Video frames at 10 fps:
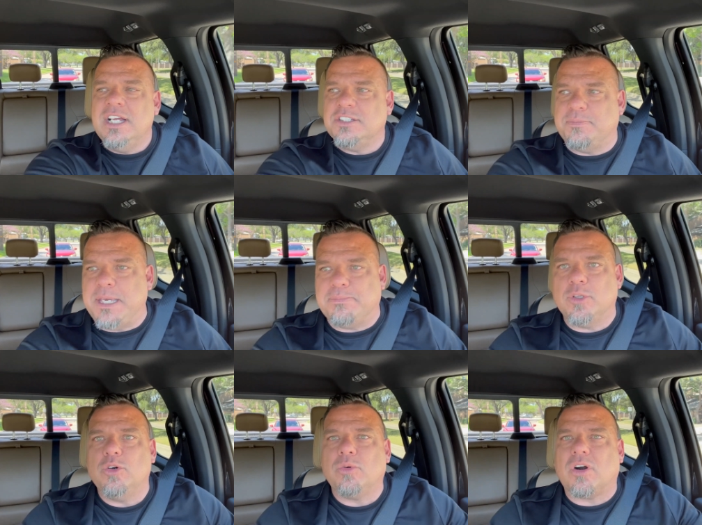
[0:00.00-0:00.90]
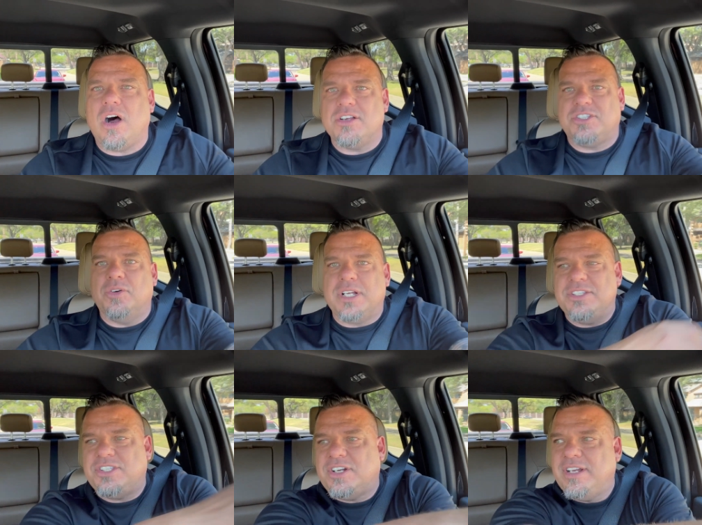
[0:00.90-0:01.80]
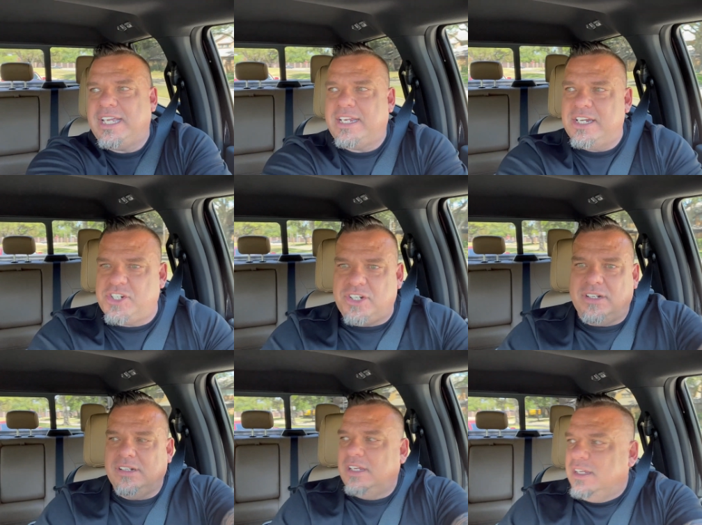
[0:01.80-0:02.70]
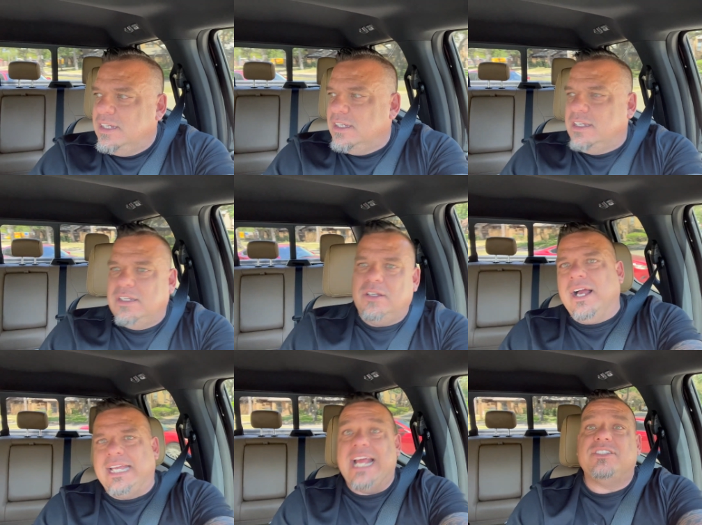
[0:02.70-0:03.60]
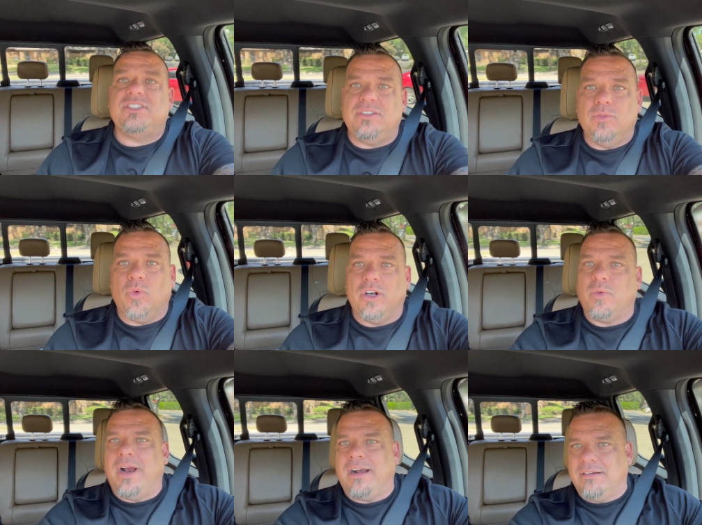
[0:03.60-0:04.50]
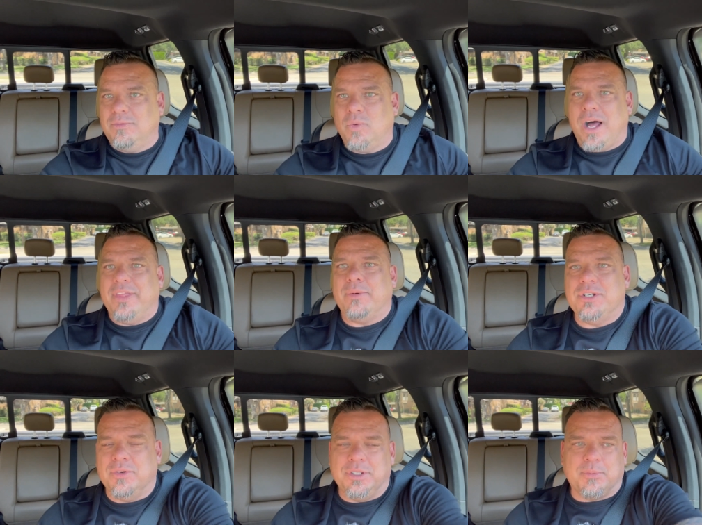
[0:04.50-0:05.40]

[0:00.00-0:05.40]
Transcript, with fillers: to people who were also considering ignition against Wonderware while they were doing their